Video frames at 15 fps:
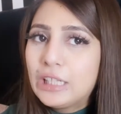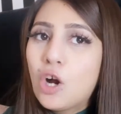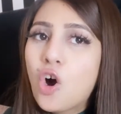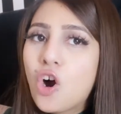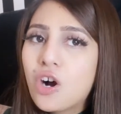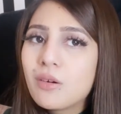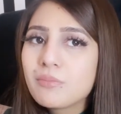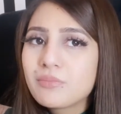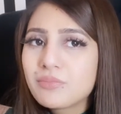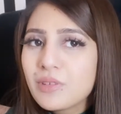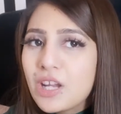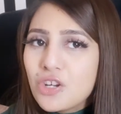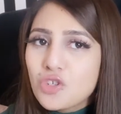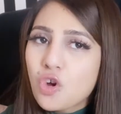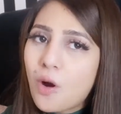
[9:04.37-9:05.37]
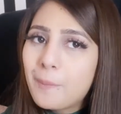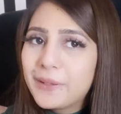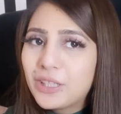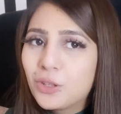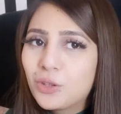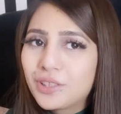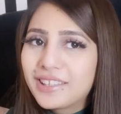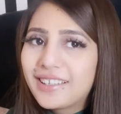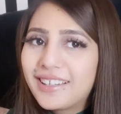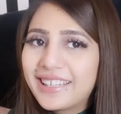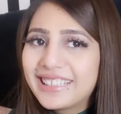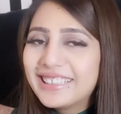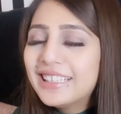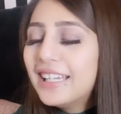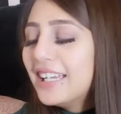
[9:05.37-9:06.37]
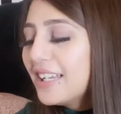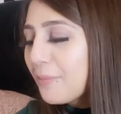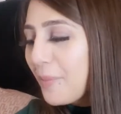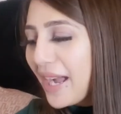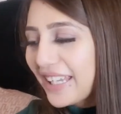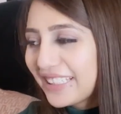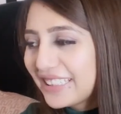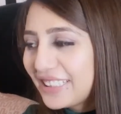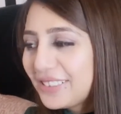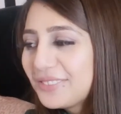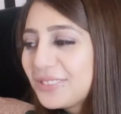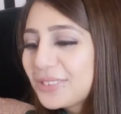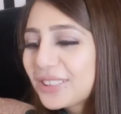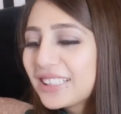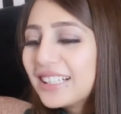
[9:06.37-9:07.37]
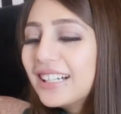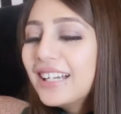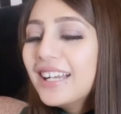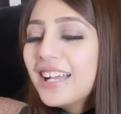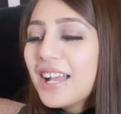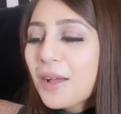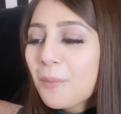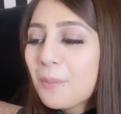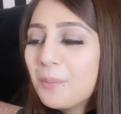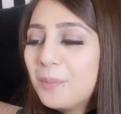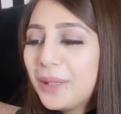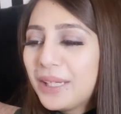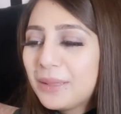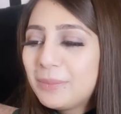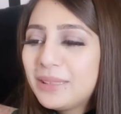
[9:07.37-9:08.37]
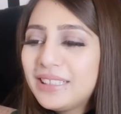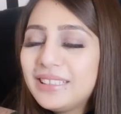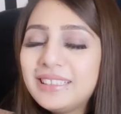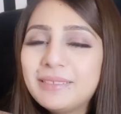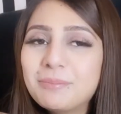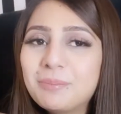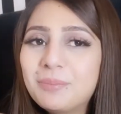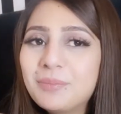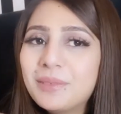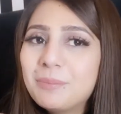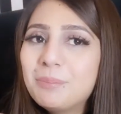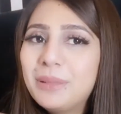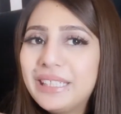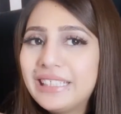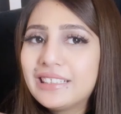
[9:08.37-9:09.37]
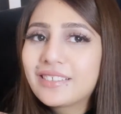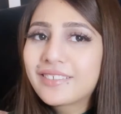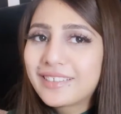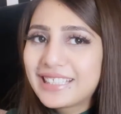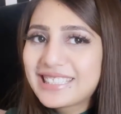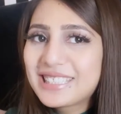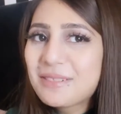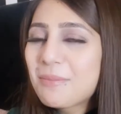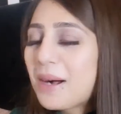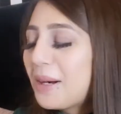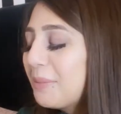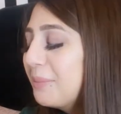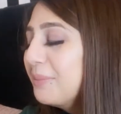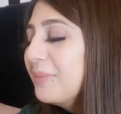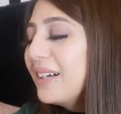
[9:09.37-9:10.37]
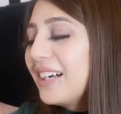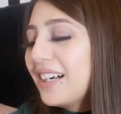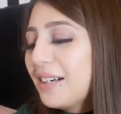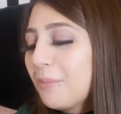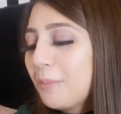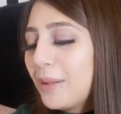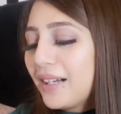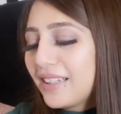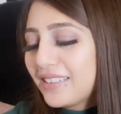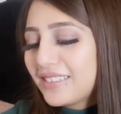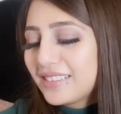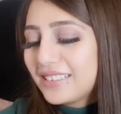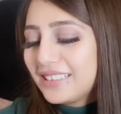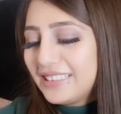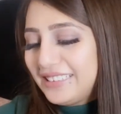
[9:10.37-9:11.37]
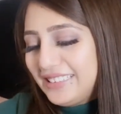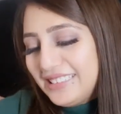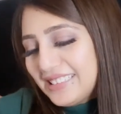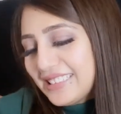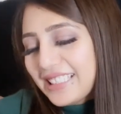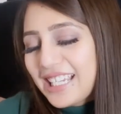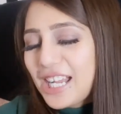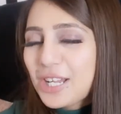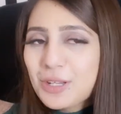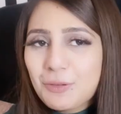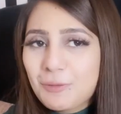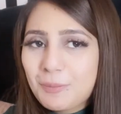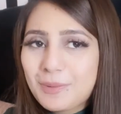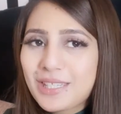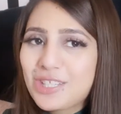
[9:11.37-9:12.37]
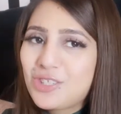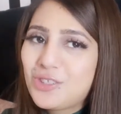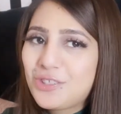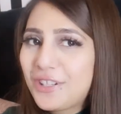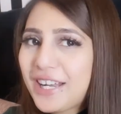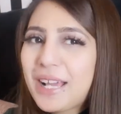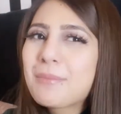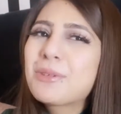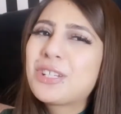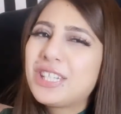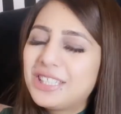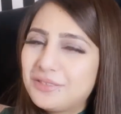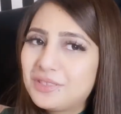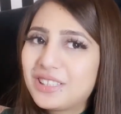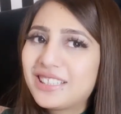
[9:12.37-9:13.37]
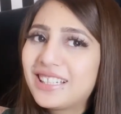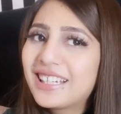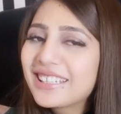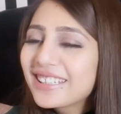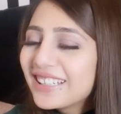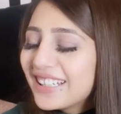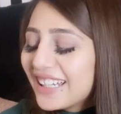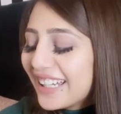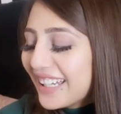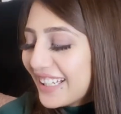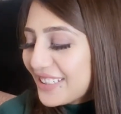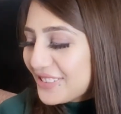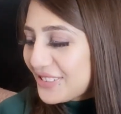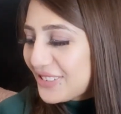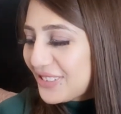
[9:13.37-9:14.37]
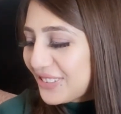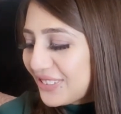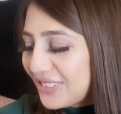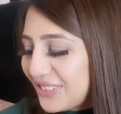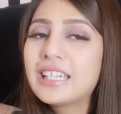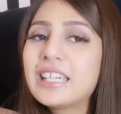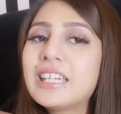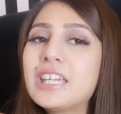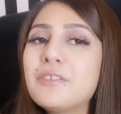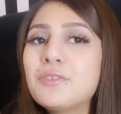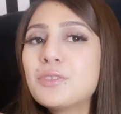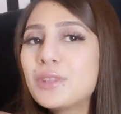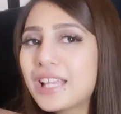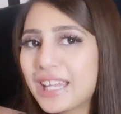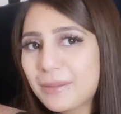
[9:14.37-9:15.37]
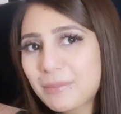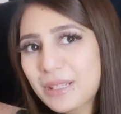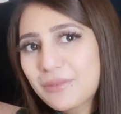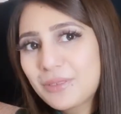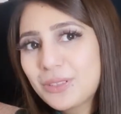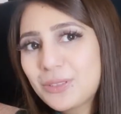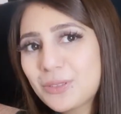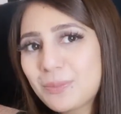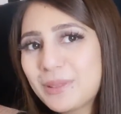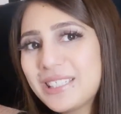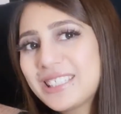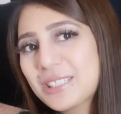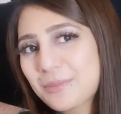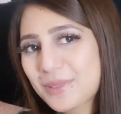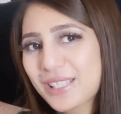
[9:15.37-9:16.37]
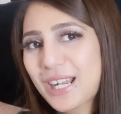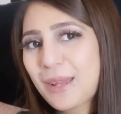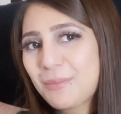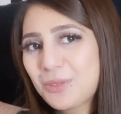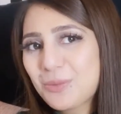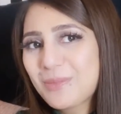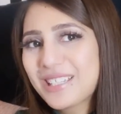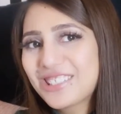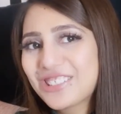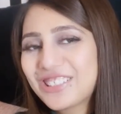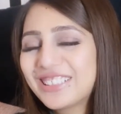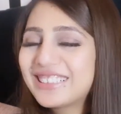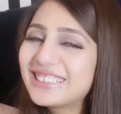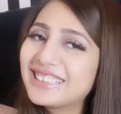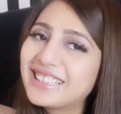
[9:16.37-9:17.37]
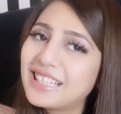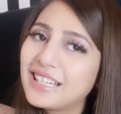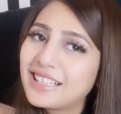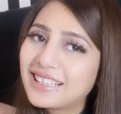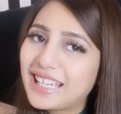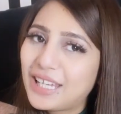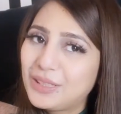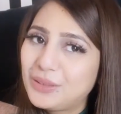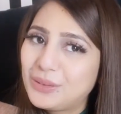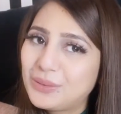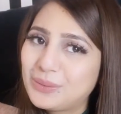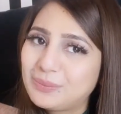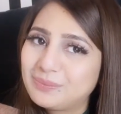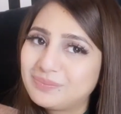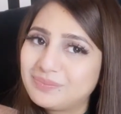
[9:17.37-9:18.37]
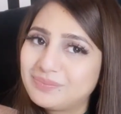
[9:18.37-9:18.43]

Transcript: home, shopping online, buying things for the baby, being a crazy mom. But it's a kind of obsession, and I'm okay with that. So if you like my video, please subscribe to my channel. Thank you.